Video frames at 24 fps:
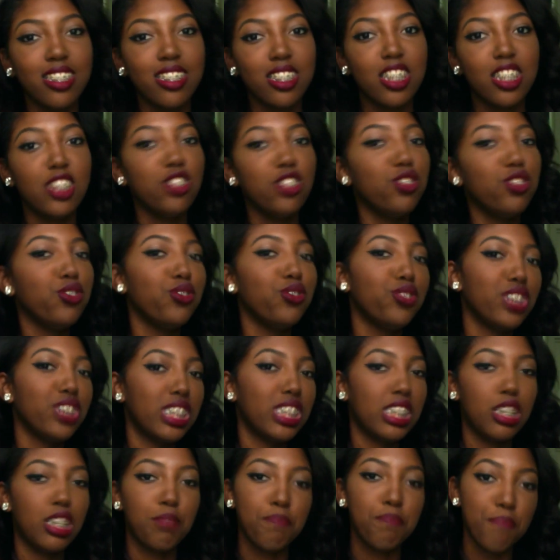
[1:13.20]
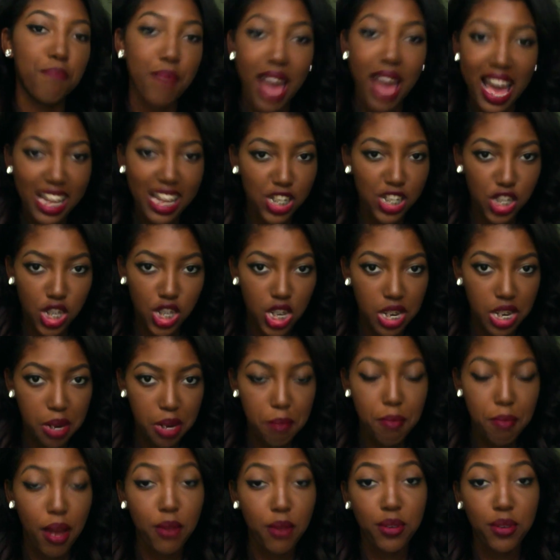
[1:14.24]
Can you just
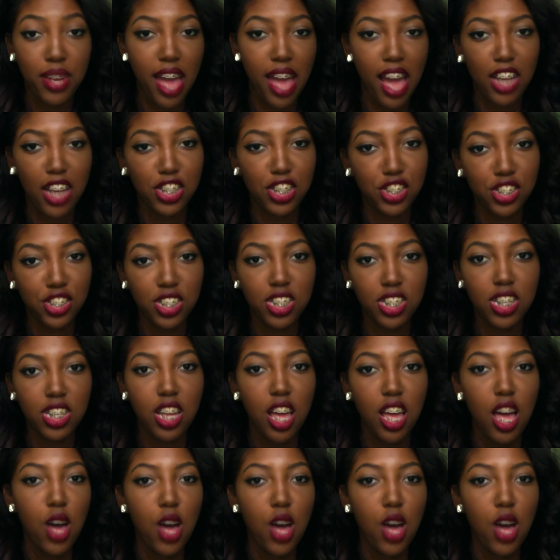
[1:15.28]
imagine my reaction